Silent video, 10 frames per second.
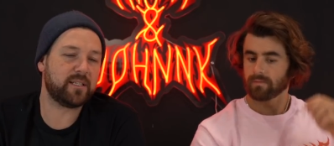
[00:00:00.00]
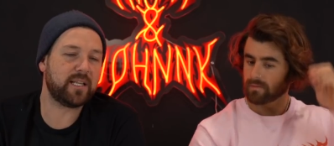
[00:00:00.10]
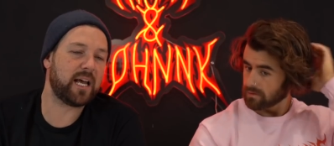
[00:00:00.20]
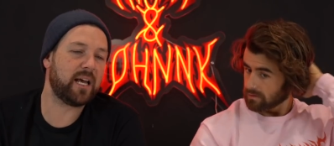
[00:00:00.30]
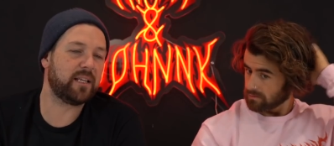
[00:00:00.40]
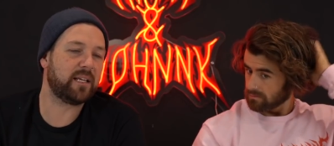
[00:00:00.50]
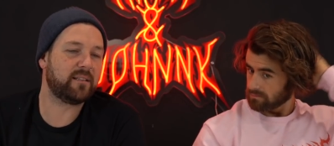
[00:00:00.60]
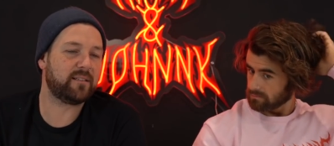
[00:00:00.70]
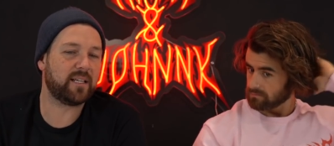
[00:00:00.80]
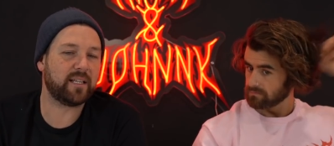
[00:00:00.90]
Speaker 1: in there
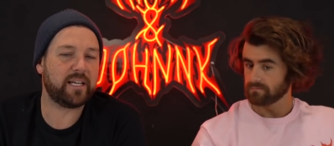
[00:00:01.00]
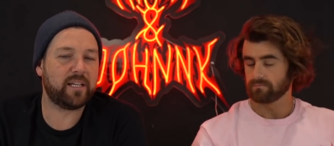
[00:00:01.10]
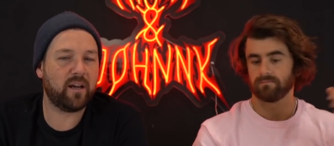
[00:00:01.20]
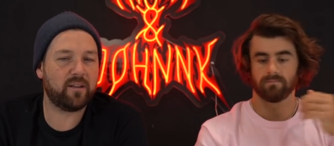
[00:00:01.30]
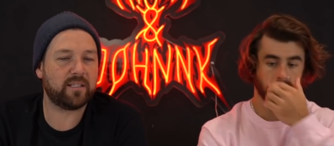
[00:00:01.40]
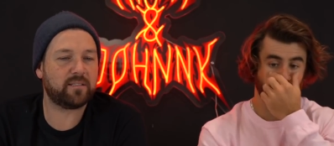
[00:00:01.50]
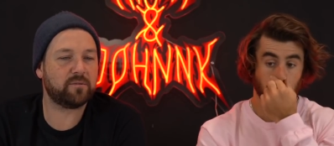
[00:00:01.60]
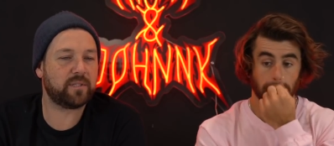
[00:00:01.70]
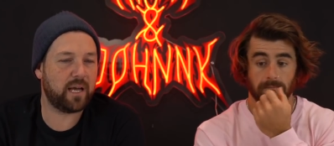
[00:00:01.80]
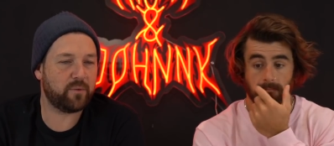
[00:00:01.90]
that, that let you know they're still
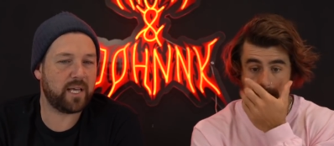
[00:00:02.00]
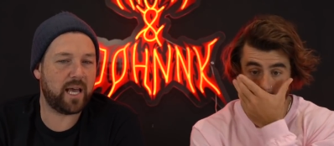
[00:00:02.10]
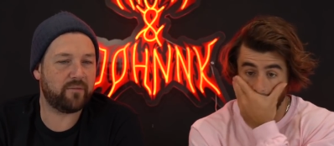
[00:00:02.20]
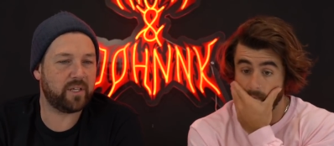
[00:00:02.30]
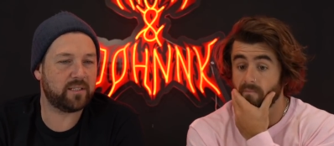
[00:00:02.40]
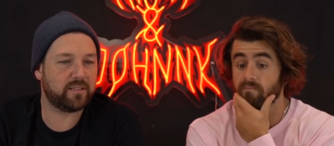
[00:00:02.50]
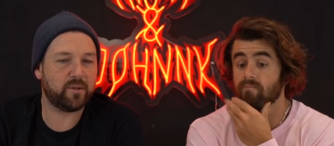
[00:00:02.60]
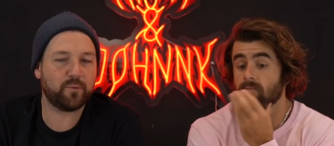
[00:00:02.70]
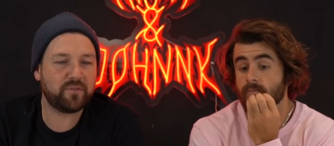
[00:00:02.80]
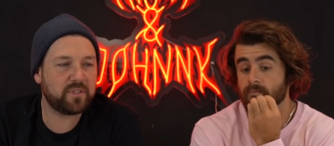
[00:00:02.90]
down with the heavies and the
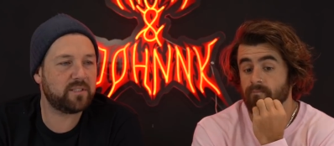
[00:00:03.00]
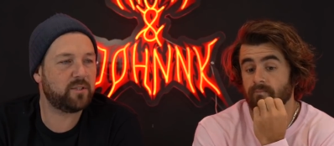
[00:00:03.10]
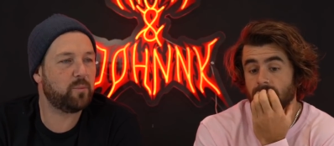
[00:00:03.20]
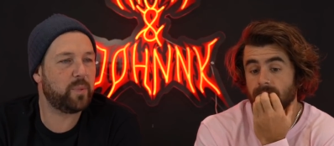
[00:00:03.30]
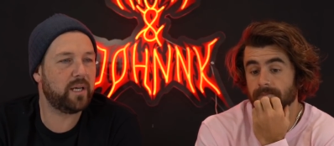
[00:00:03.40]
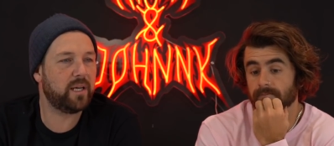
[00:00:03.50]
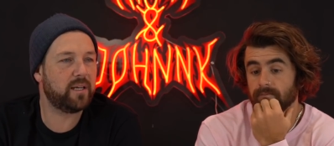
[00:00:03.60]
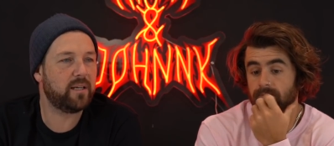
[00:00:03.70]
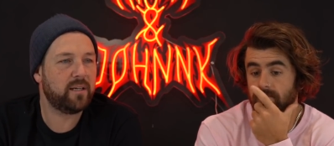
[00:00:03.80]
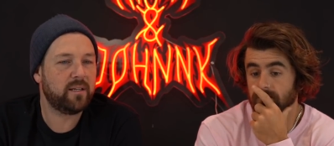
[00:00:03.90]
riffs are still
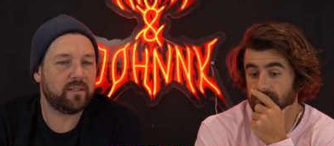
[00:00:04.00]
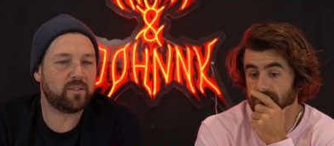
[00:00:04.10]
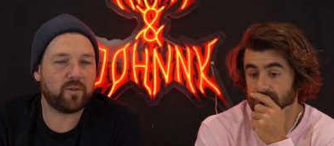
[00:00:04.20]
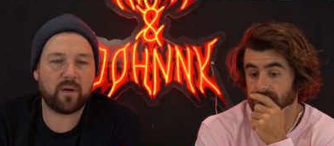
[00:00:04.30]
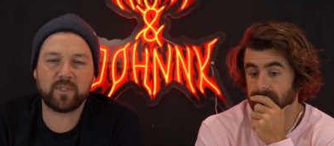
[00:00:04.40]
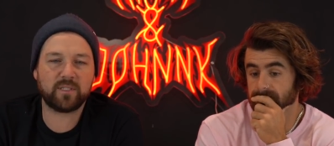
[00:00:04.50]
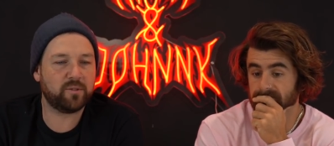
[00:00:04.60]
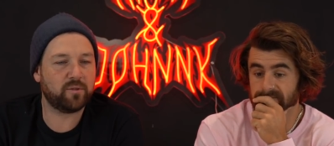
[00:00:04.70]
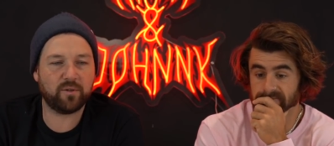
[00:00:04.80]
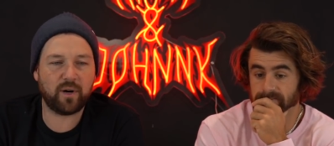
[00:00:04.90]
big, the drums are
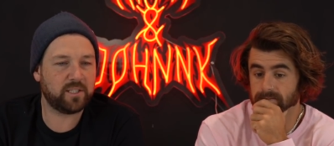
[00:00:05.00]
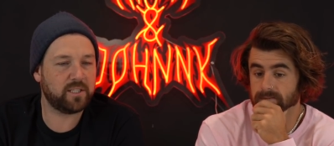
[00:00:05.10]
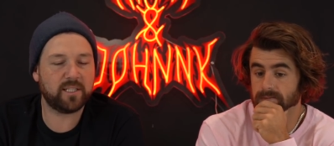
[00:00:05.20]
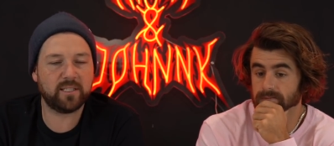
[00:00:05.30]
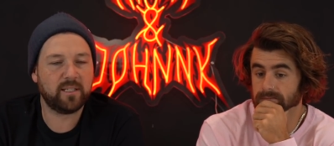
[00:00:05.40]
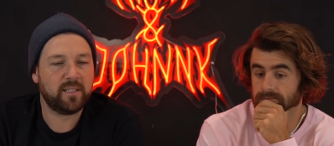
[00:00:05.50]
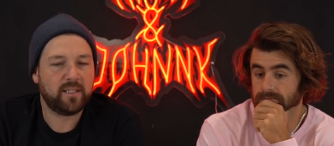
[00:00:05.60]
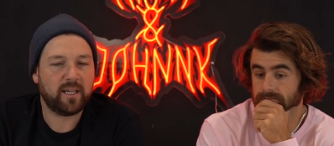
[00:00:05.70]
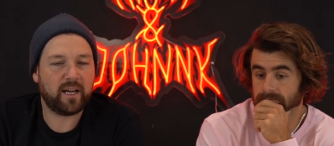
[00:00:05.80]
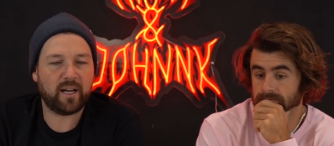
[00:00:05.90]
still crushing it.
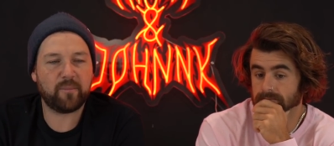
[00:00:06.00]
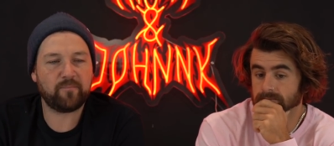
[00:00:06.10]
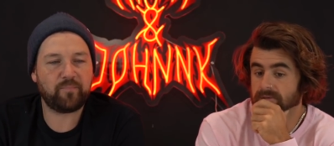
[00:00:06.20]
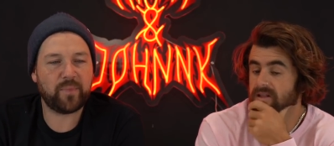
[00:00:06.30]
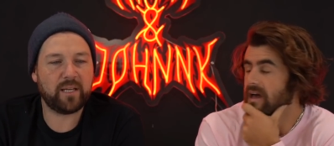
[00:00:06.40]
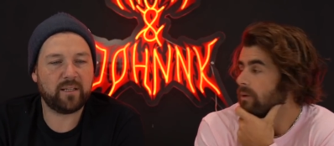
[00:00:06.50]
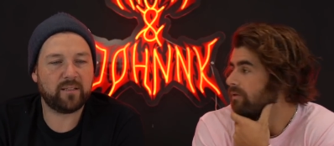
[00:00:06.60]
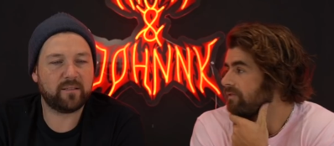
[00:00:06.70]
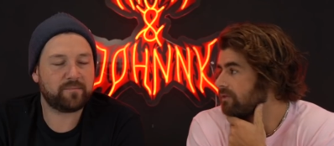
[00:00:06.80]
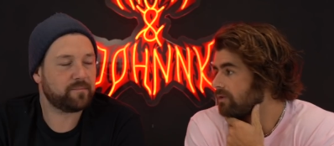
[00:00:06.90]
Um, that would
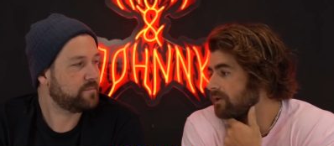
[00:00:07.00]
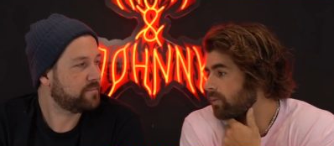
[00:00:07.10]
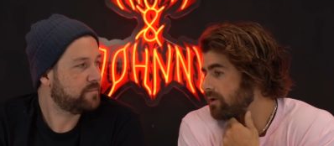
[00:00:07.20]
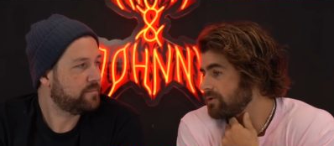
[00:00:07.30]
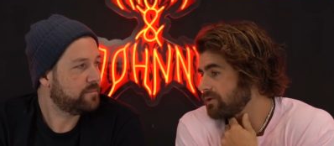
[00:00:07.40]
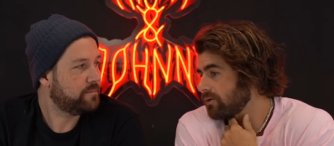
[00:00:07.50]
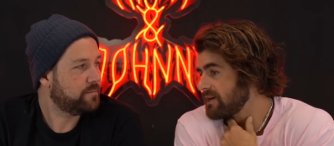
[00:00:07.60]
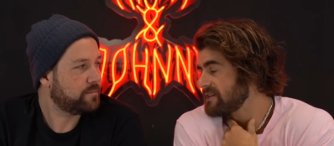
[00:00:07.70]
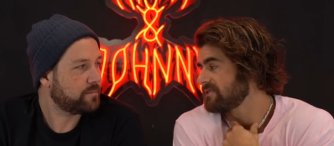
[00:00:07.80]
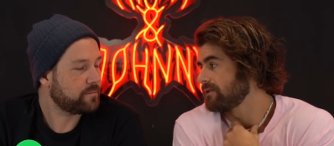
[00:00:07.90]
fit really well into your
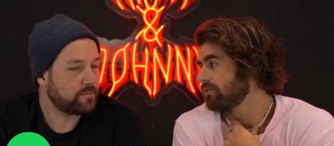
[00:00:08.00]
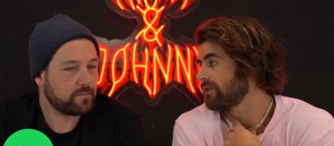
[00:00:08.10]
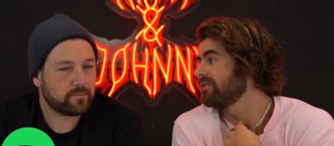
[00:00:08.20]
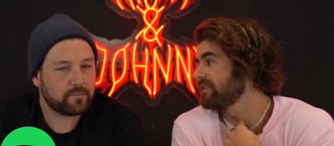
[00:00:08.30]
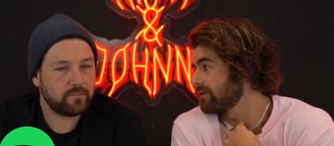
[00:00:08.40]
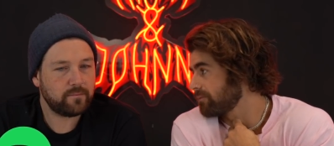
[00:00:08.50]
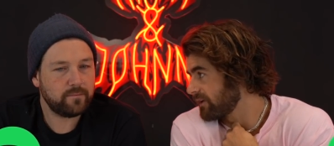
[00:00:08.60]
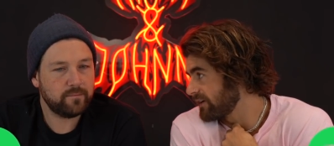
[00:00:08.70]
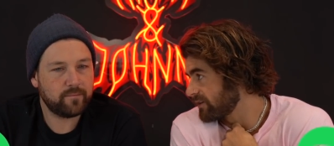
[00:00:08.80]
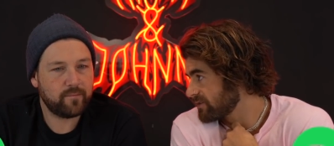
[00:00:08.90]
easy riffing
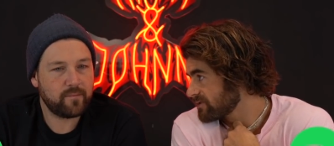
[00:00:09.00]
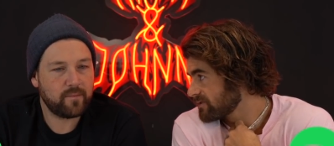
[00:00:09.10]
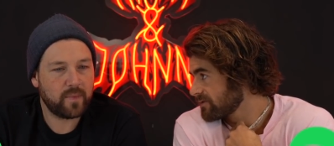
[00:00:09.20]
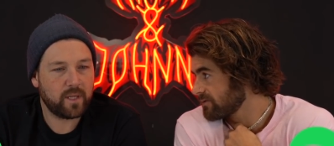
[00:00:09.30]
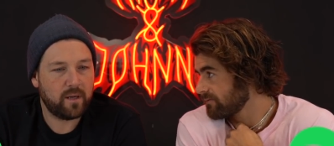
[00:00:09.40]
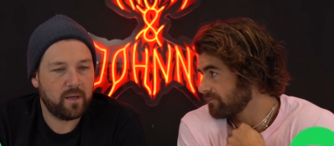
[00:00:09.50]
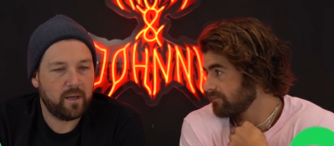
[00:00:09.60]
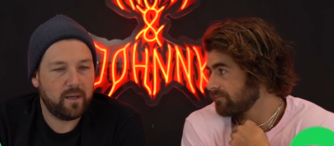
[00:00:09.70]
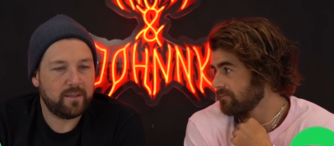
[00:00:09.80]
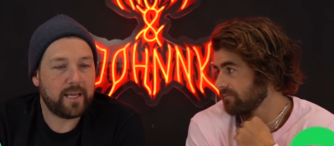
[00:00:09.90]
playlist.
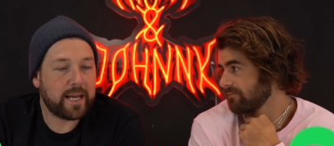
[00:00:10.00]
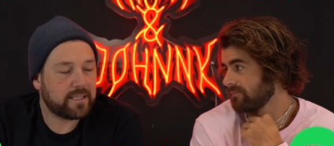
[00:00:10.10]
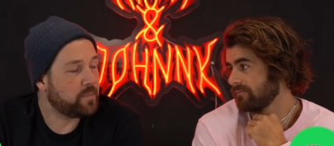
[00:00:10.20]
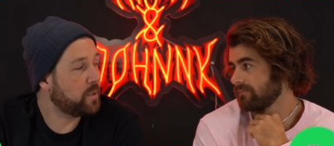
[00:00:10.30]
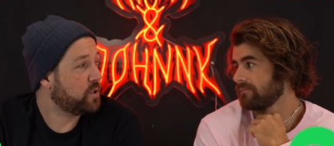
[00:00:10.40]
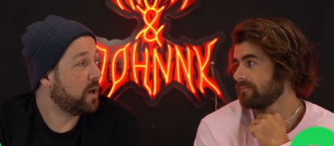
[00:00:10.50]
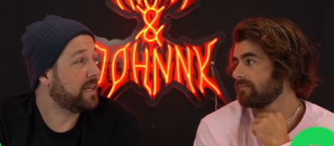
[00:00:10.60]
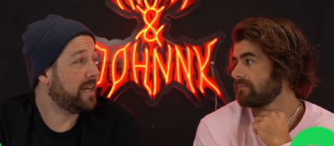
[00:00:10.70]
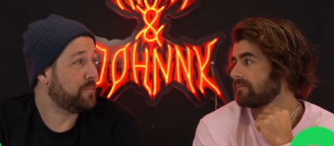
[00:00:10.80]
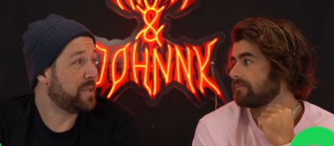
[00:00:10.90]
Yeah, except I'm trying to
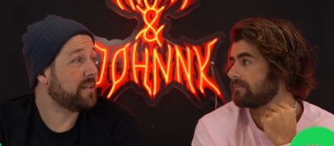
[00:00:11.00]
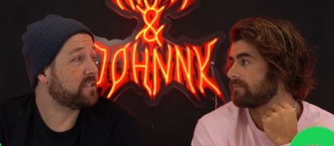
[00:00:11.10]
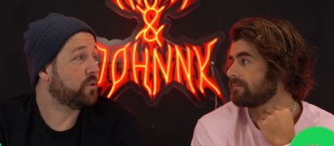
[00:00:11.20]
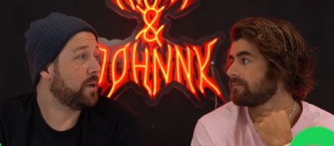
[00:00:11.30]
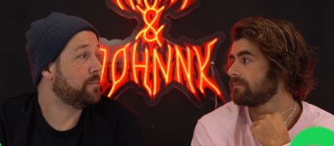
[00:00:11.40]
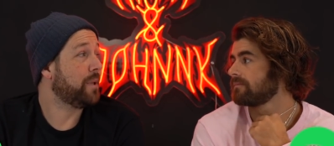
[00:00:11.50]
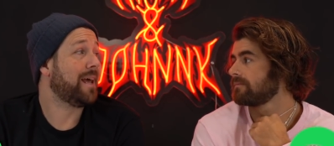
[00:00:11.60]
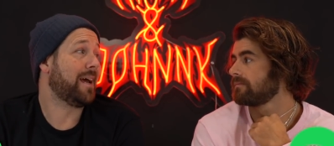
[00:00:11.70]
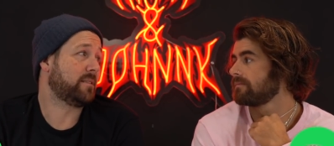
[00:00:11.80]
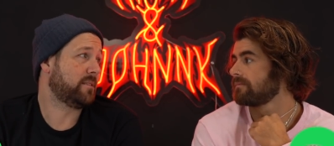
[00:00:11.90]
keep that scream
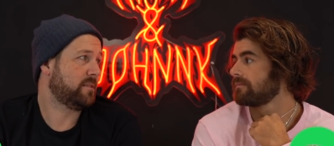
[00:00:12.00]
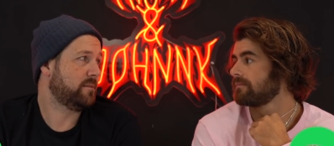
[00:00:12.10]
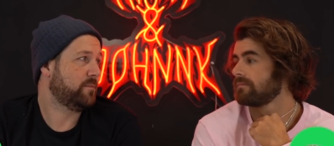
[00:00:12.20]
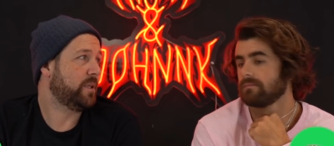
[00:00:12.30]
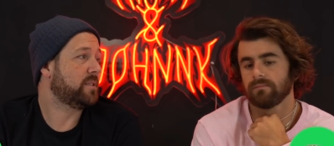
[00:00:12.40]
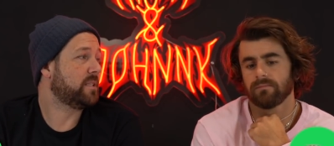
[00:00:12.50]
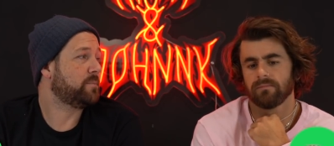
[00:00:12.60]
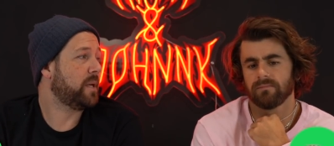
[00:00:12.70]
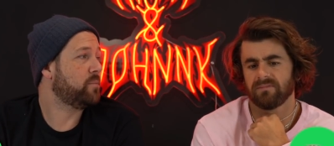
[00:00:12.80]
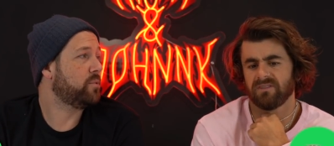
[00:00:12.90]
less because there's
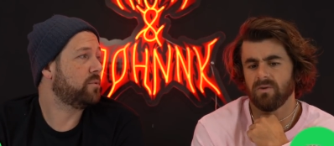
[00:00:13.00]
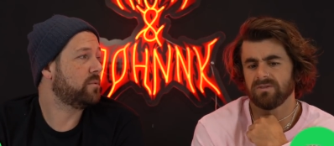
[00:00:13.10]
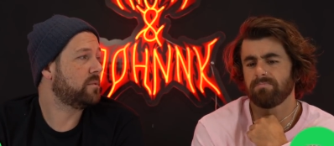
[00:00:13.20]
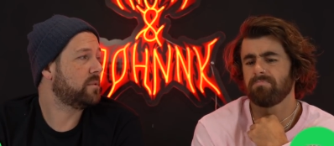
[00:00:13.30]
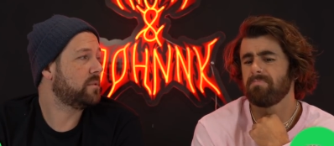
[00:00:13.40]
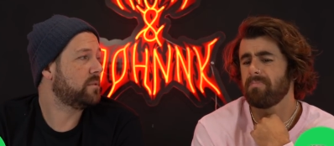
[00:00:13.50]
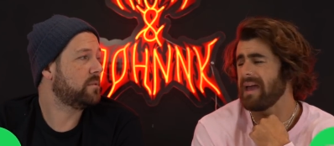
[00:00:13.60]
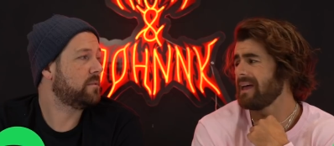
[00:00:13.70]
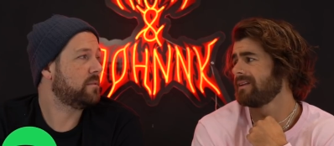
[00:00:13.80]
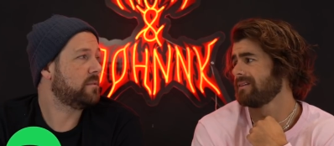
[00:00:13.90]
people. There was
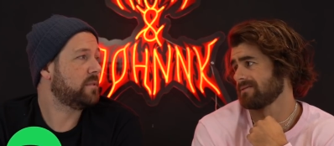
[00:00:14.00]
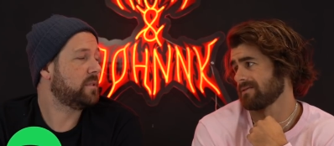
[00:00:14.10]
barely a